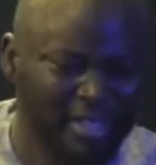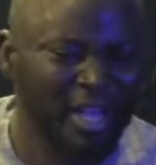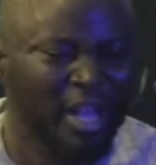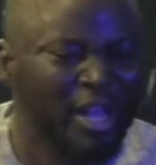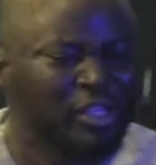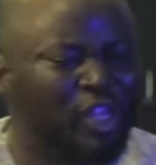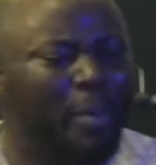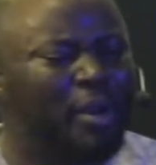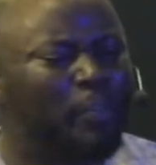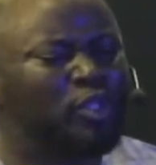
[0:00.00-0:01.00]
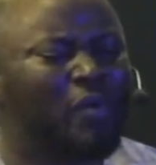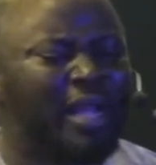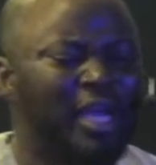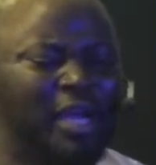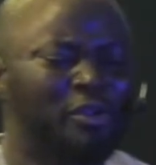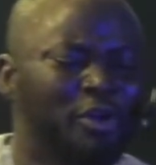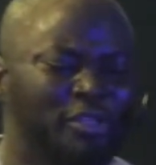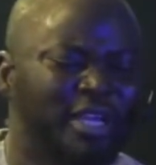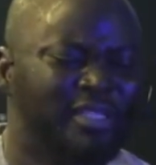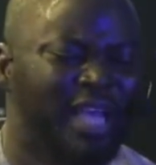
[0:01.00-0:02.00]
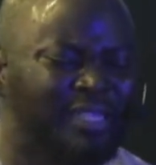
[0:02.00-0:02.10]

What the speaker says: Somebody put your right hand on your chest and say